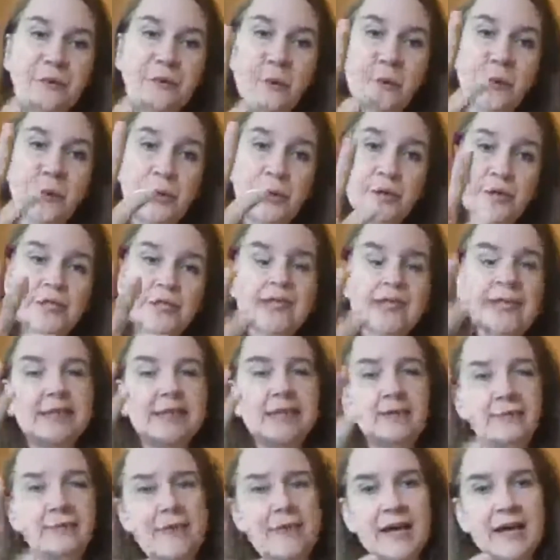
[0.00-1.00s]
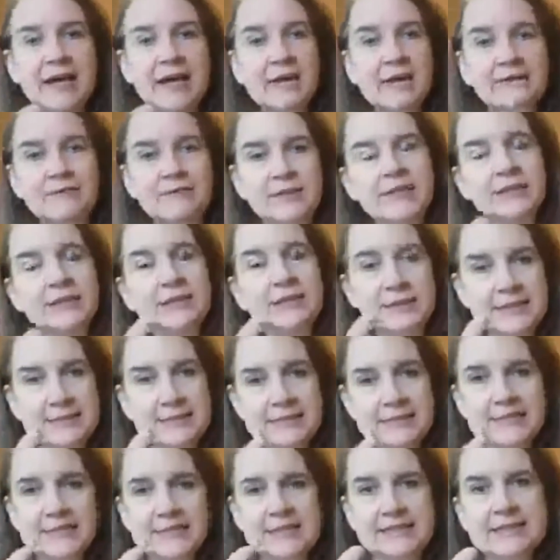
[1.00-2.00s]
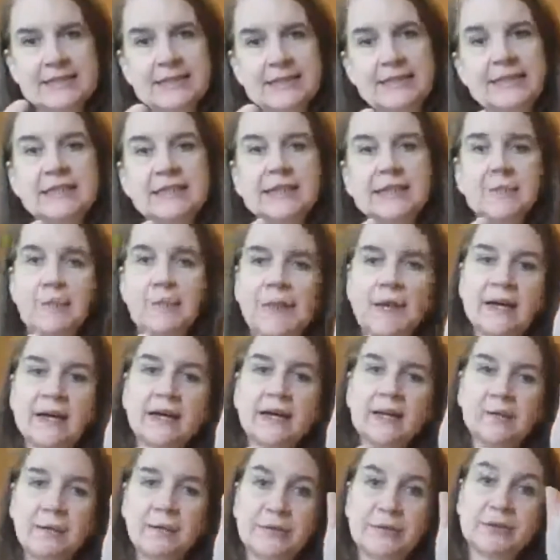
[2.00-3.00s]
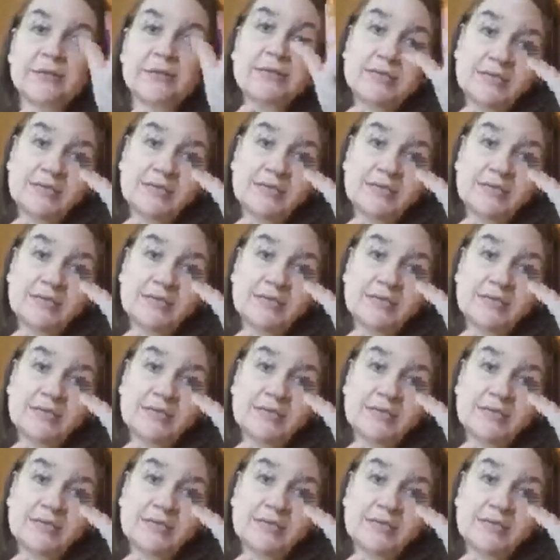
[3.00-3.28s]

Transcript: 4 little, 5 little, 6 little bubbles,